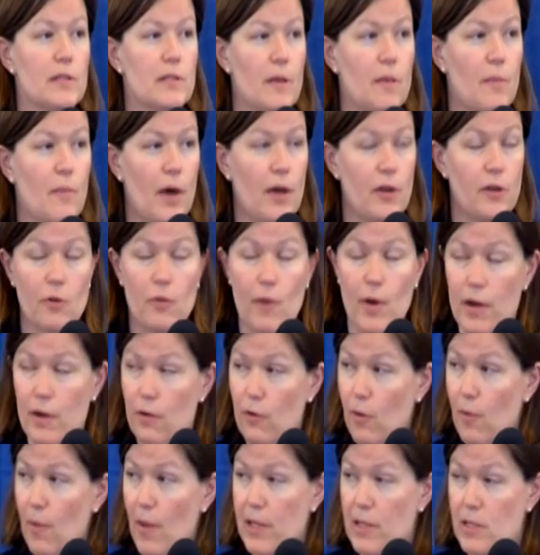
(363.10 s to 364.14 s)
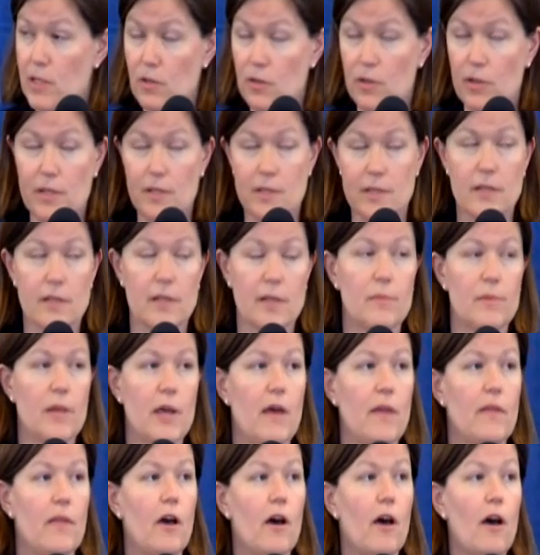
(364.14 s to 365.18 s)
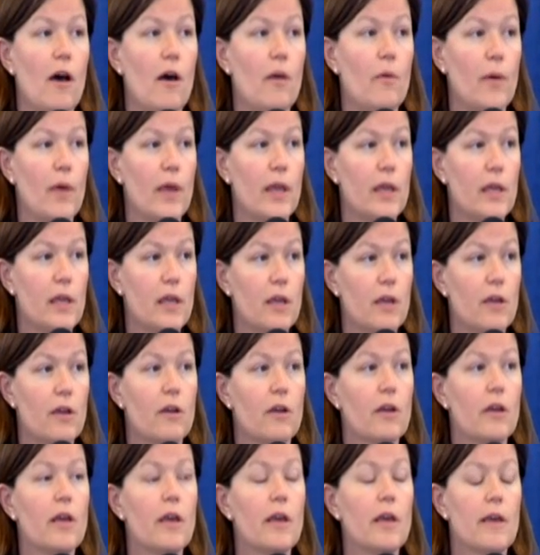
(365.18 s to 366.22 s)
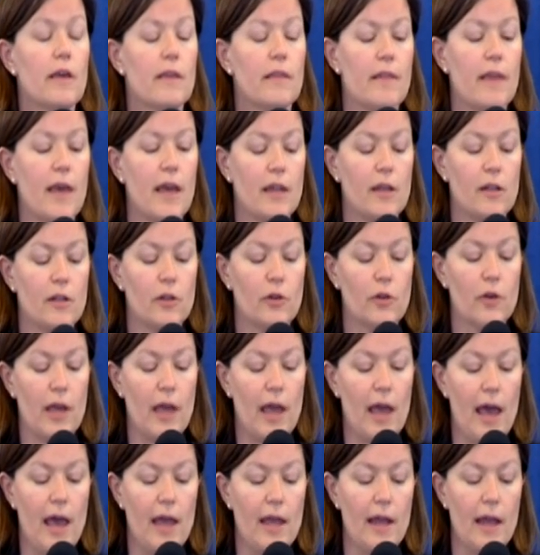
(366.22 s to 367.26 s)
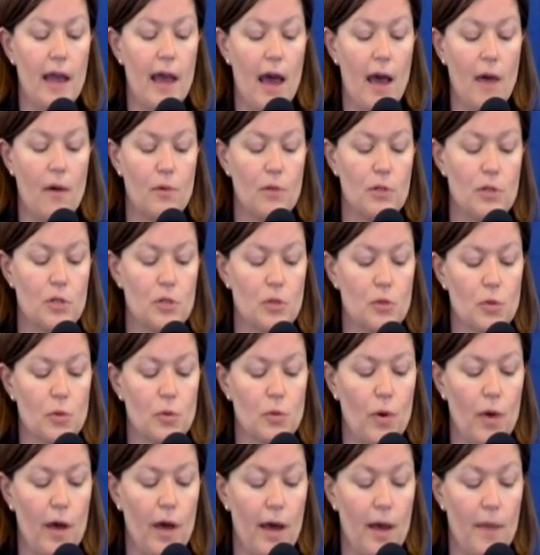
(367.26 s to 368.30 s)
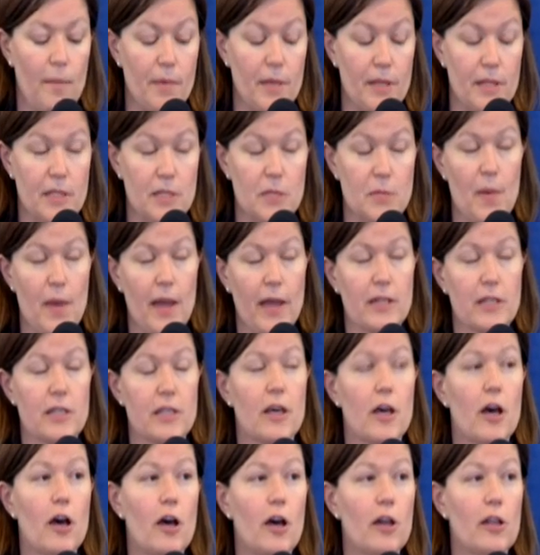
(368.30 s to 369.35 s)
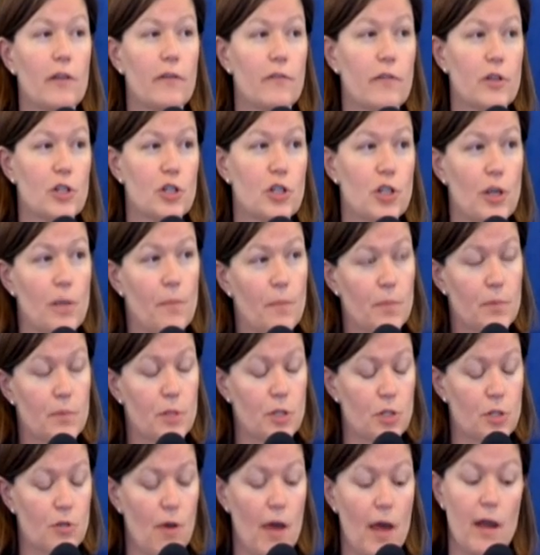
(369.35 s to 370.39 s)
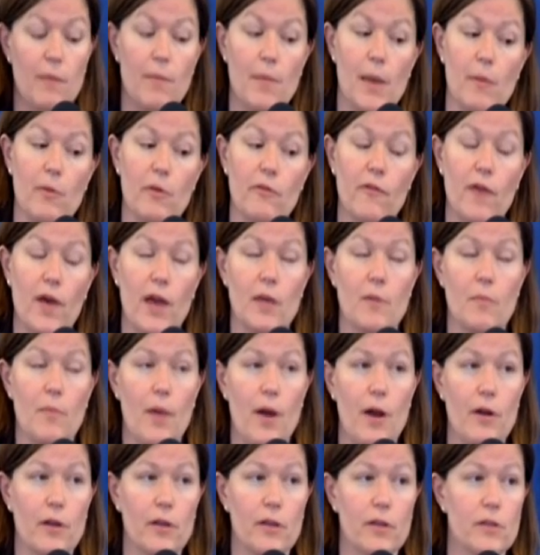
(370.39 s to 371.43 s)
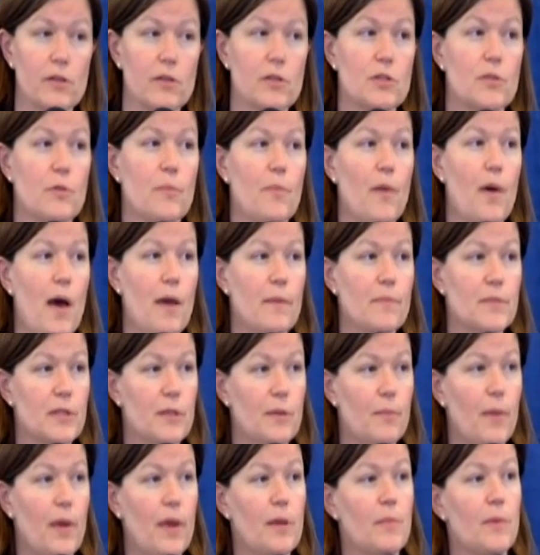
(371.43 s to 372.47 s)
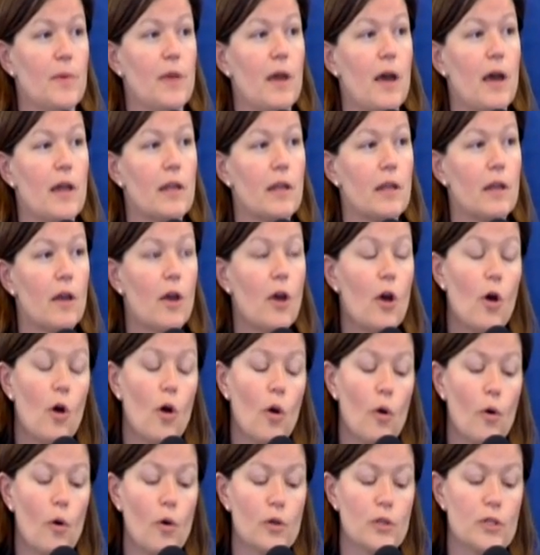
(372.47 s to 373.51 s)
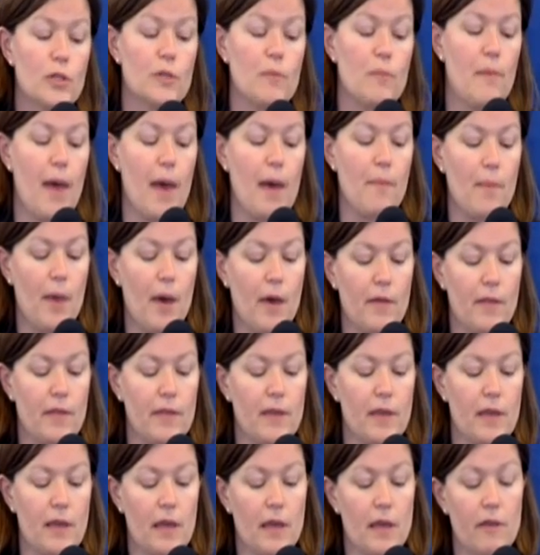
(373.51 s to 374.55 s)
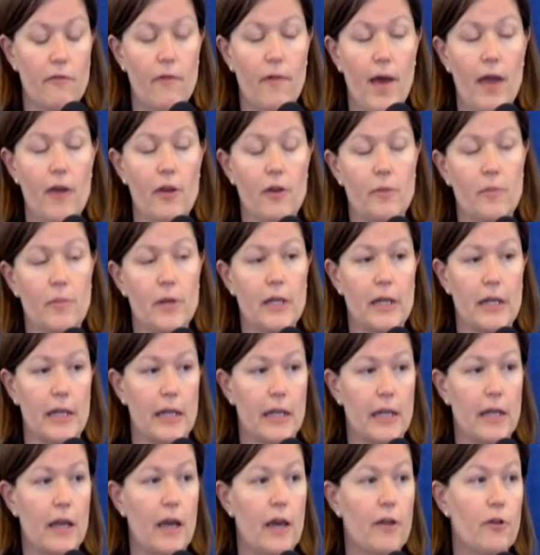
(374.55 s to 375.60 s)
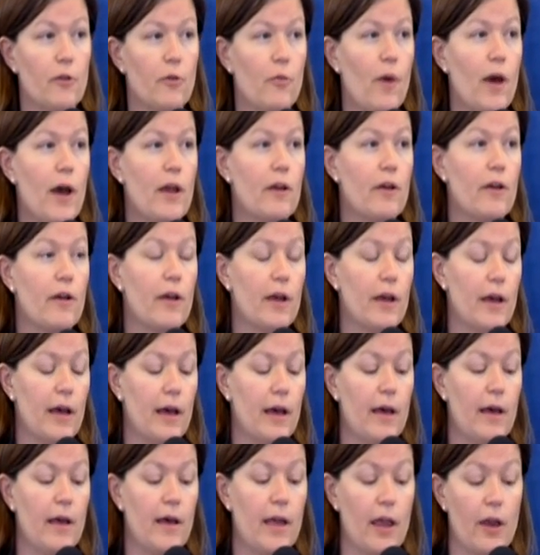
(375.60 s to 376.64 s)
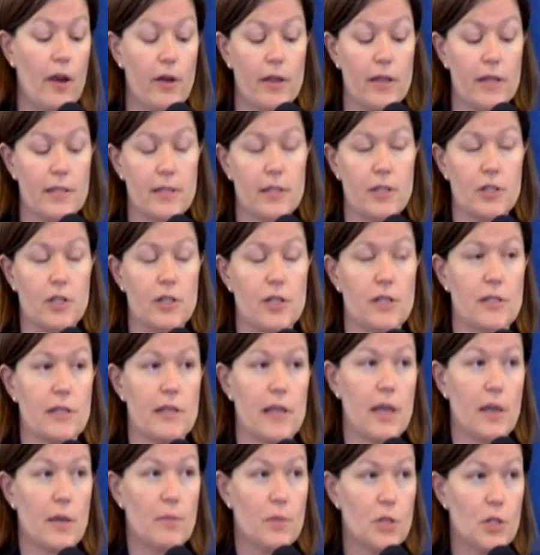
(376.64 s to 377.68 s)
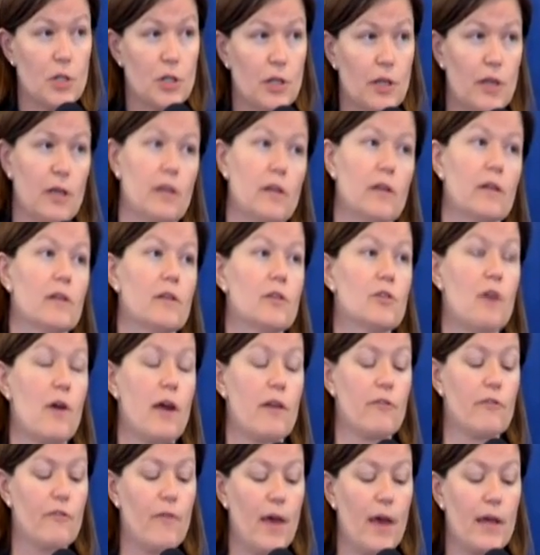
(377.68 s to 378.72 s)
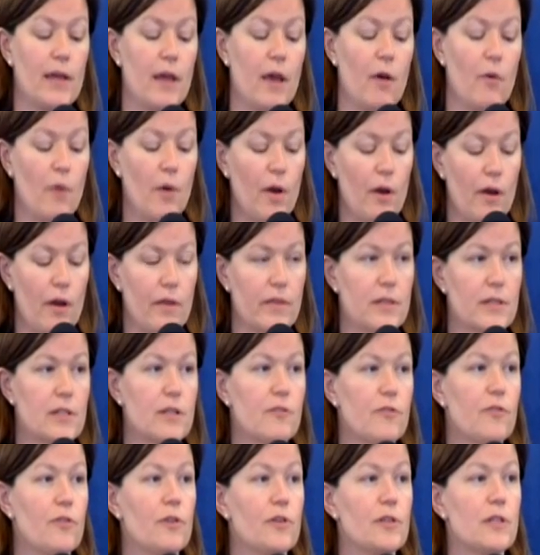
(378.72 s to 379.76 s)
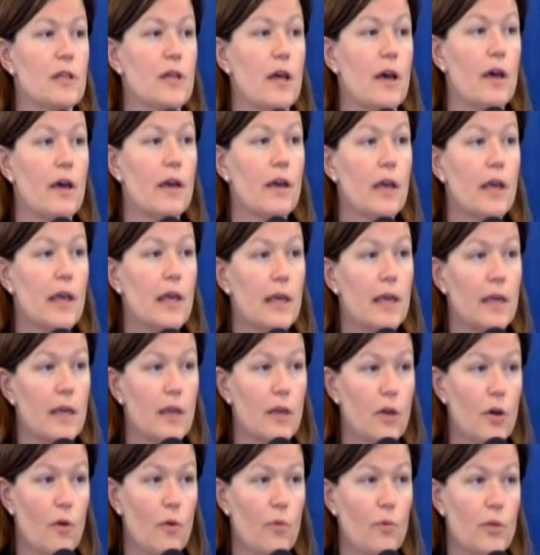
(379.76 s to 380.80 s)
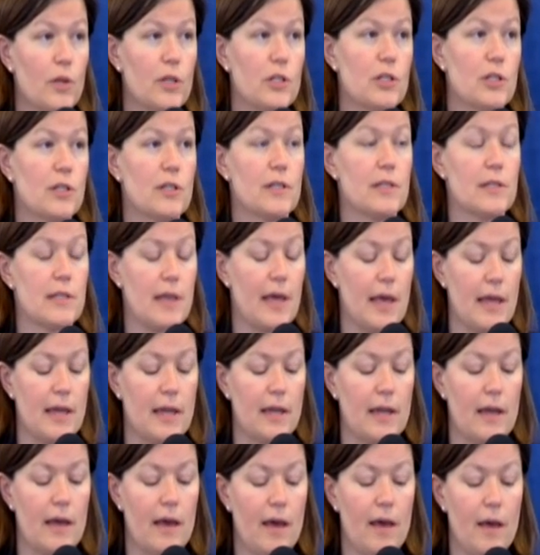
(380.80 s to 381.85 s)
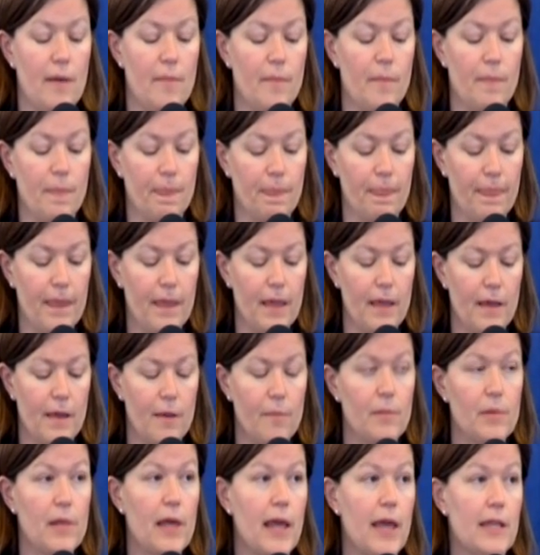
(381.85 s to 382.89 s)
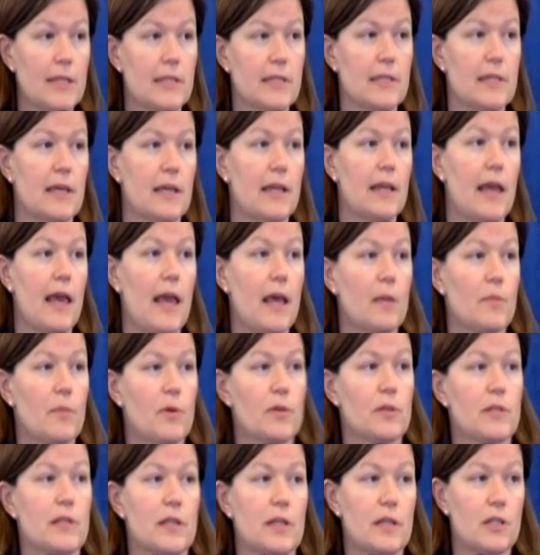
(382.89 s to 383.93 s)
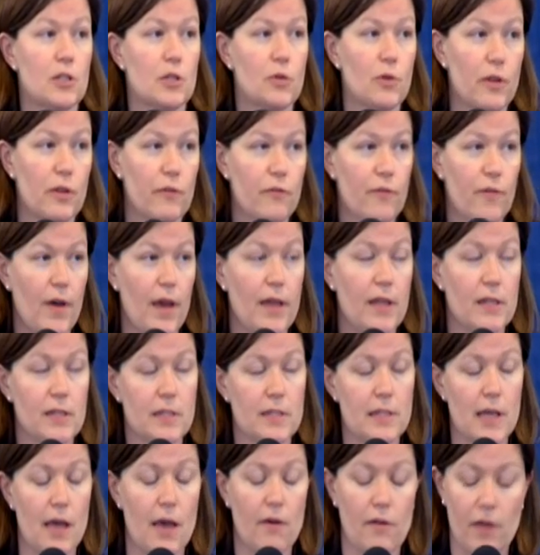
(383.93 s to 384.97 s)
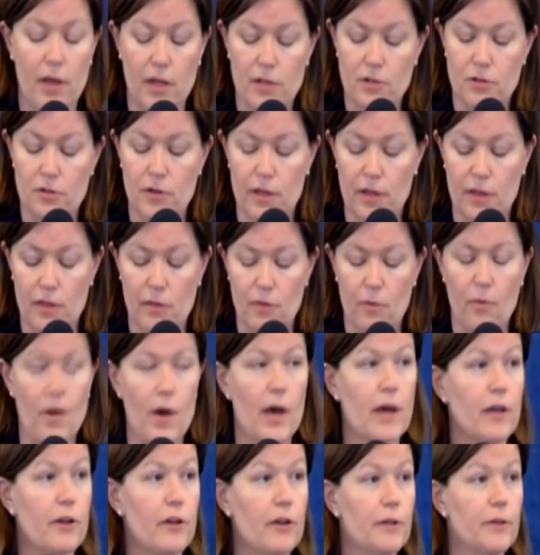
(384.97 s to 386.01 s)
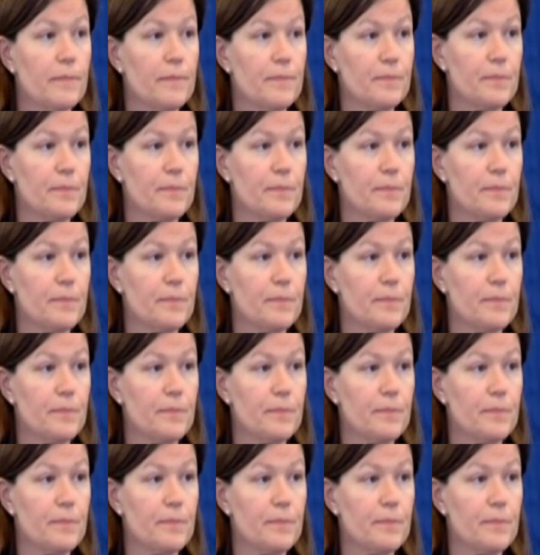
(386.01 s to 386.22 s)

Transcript: some underwater robots. You can see them down the hallway here that look at how would you inspect the hull of a ship to try to maybe find barnacles or bombs that might be on it, or to map out the environment in an underwater area such as Lake Michigan, try to find out where are the different ecoregions and plants and animals that you can find down underneath the water.